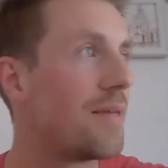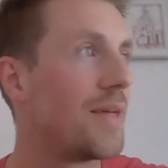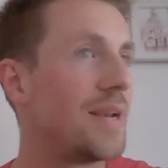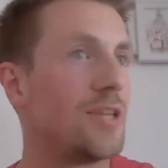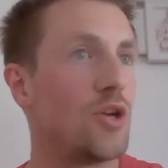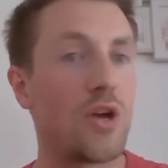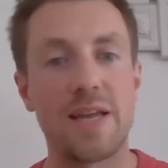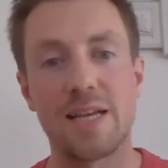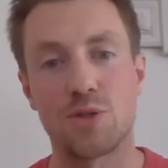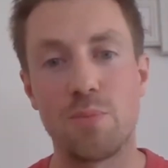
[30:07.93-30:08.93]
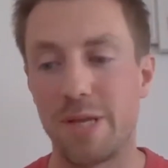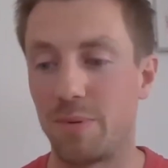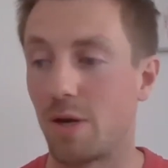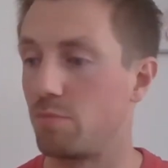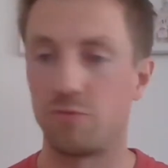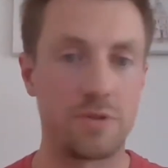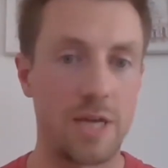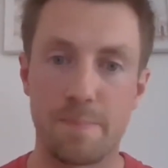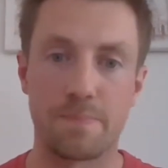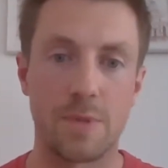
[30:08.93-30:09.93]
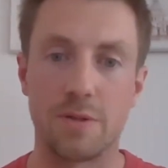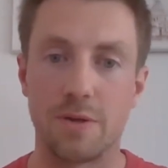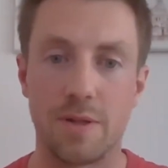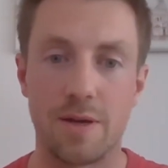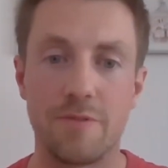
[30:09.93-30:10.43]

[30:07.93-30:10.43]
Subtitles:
then you're going to get some people go, yep, I'll do that.